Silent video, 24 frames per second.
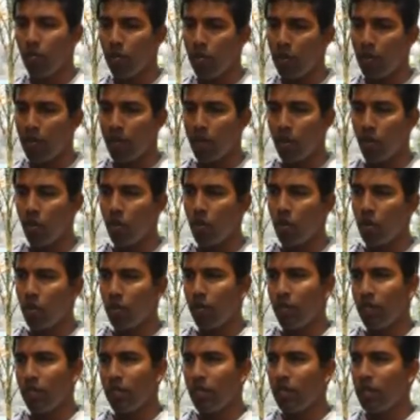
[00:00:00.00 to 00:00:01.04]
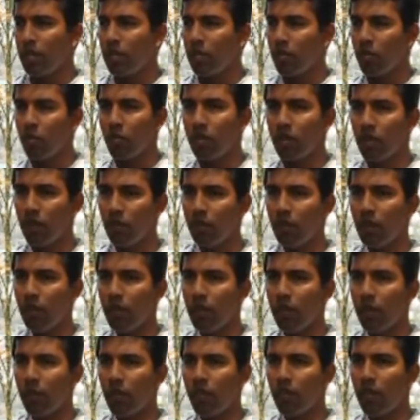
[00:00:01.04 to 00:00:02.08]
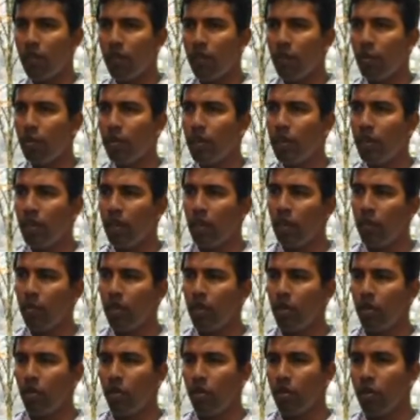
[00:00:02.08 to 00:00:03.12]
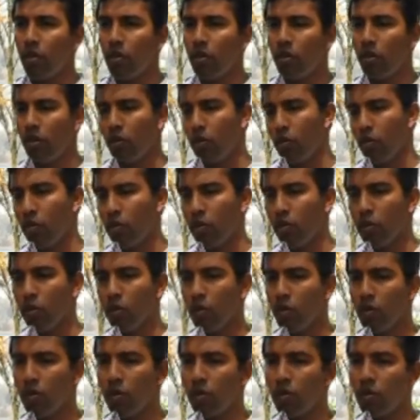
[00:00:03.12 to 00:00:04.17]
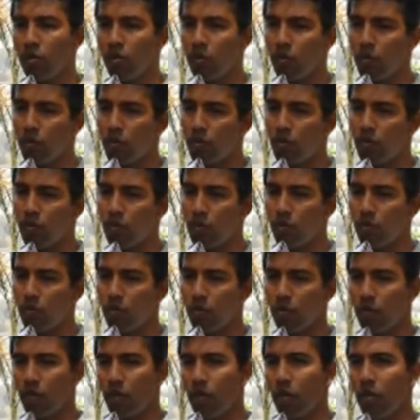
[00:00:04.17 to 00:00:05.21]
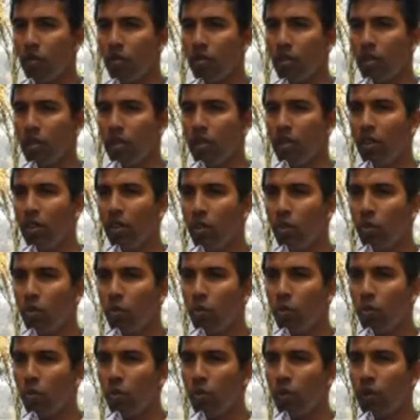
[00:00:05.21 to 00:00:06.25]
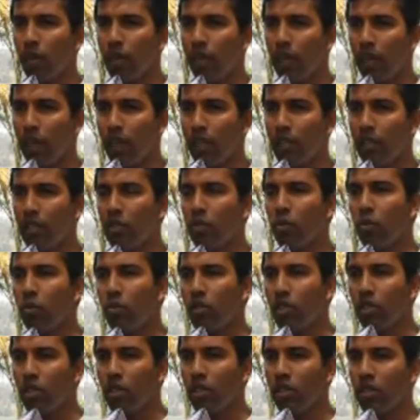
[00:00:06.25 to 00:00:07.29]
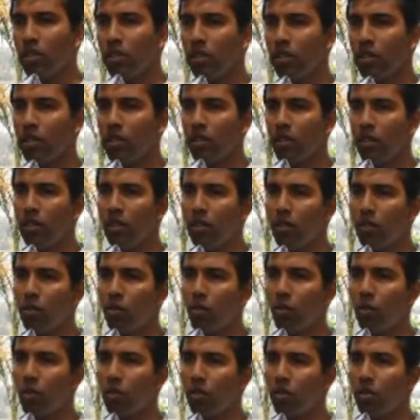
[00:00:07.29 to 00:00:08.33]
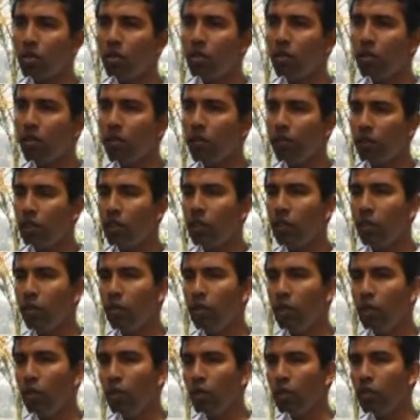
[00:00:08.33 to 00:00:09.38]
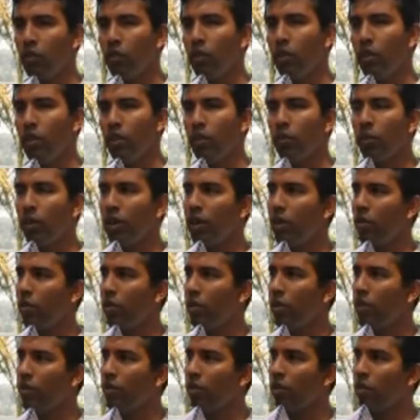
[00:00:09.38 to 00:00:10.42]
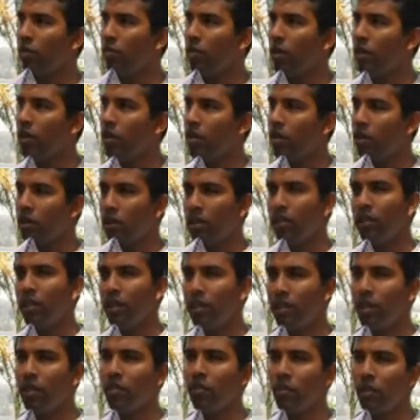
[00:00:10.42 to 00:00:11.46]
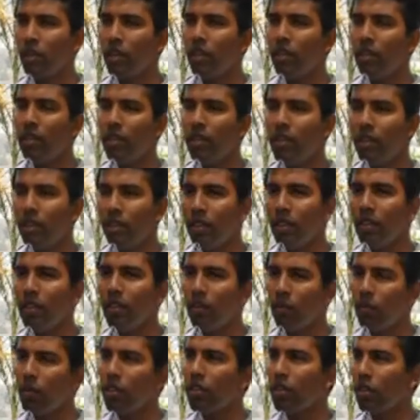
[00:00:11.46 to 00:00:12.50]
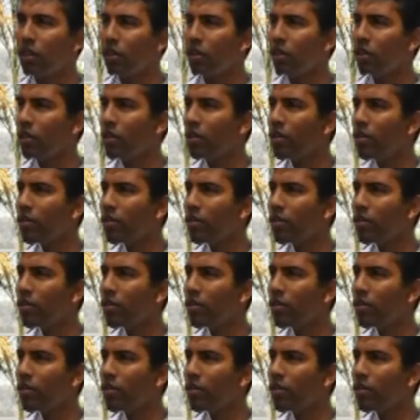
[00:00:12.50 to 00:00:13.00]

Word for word: my coach, my assistant coach, everybody helped me a lot. You know, to um, I would say to adjust to certain strokes which will be useful in 2020 format, and that, that's what I did, and it worked a lot.